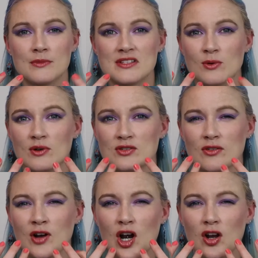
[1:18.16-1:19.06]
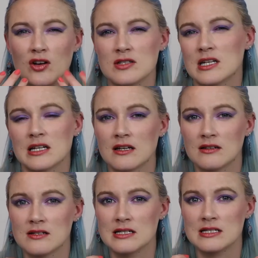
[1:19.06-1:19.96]
So a sort of glossy
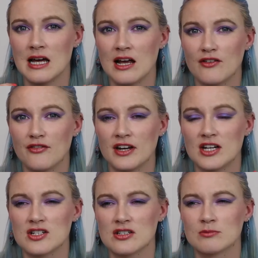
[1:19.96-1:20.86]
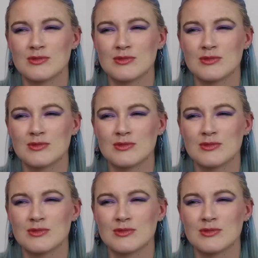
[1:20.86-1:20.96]
style finish.